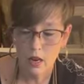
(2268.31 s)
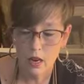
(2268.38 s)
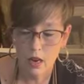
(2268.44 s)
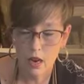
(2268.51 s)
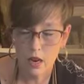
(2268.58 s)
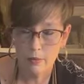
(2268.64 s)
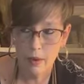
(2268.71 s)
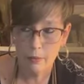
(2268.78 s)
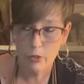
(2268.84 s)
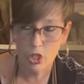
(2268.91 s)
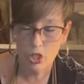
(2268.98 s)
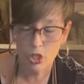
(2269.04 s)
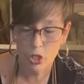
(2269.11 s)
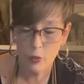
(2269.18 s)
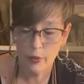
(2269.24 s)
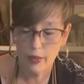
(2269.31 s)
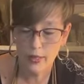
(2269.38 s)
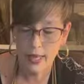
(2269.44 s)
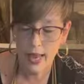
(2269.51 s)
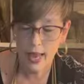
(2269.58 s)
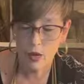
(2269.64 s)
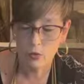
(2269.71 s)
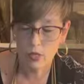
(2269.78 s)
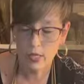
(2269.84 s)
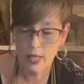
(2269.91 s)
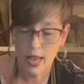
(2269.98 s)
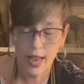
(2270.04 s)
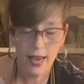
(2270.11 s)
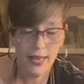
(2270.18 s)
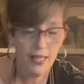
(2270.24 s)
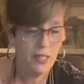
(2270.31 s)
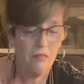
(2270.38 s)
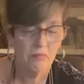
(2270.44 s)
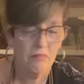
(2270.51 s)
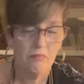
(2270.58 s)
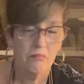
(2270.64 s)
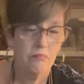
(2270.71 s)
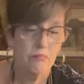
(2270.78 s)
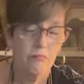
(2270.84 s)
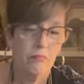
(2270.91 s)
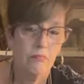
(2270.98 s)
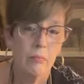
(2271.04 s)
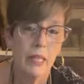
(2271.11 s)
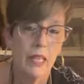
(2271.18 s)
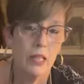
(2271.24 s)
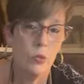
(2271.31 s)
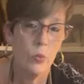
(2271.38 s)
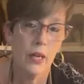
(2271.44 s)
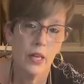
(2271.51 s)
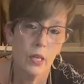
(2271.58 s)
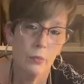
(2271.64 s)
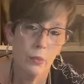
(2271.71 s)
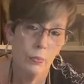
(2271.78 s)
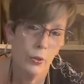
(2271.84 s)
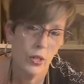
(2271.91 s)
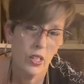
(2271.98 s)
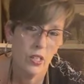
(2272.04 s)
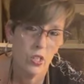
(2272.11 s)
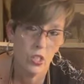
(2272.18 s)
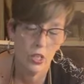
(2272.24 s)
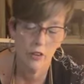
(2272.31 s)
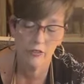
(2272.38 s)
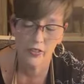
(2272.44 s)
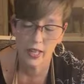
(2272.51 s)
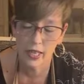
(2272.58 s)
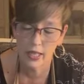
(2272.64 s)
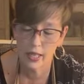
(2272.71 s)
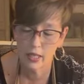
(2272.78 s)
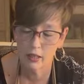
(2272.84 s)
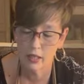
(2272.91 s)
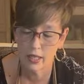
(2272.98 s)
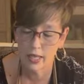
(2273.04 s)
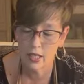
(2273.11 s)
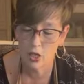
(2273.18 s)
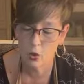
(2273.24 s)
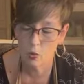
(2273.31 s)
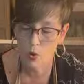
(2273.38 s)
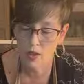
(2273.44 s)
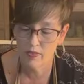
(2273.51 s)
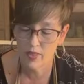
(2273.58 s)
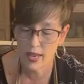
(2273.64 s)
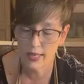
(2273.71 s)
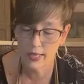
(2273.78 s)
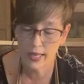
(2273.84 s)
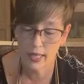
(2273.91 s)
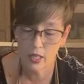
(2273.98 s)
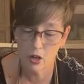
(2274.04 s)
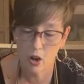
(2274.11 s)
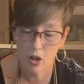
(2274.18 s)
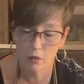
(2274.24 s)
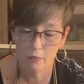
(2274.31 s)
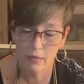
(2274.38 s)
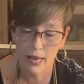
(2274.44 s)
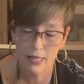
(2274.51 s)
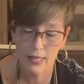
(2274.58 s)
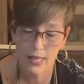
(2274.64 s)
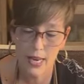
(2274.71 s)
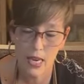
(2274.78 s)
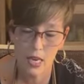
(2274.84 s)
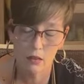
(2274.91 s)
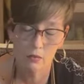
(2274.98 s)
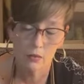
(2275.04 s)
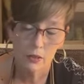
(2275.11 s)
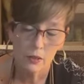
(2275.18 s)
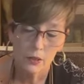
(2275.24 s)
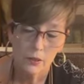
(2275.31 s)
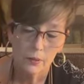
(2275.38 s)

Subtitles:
I'm just doing the outside because we're going to be putting stuff in it and I don't want that getting all messy.